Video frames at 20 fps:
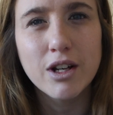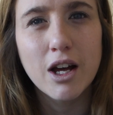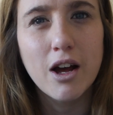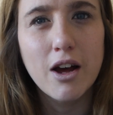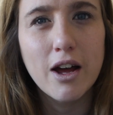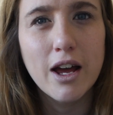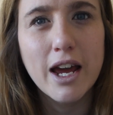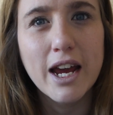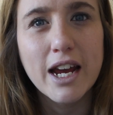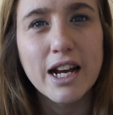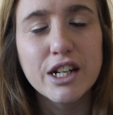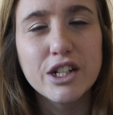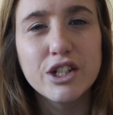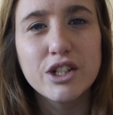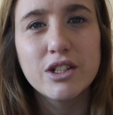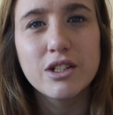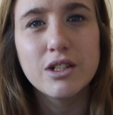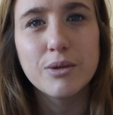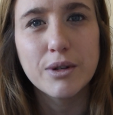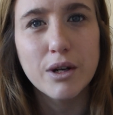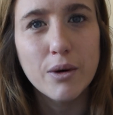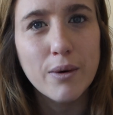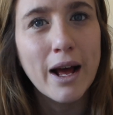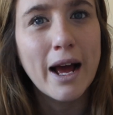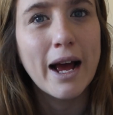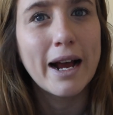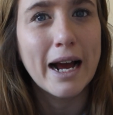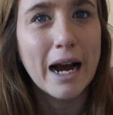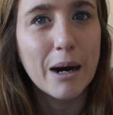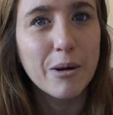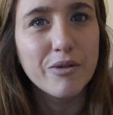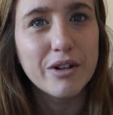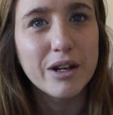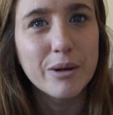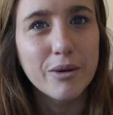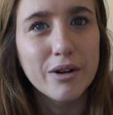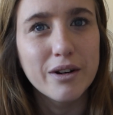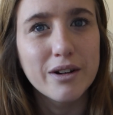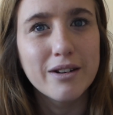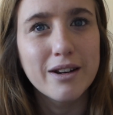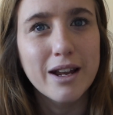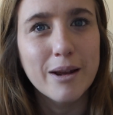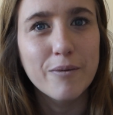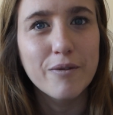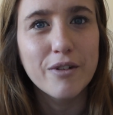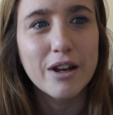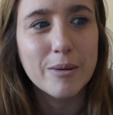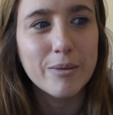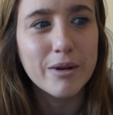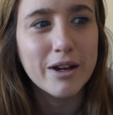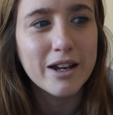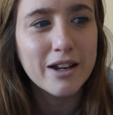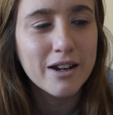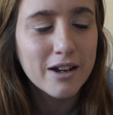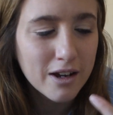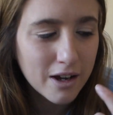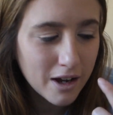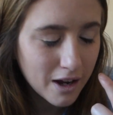her age, so we don't hang out with anyone named Phoebe.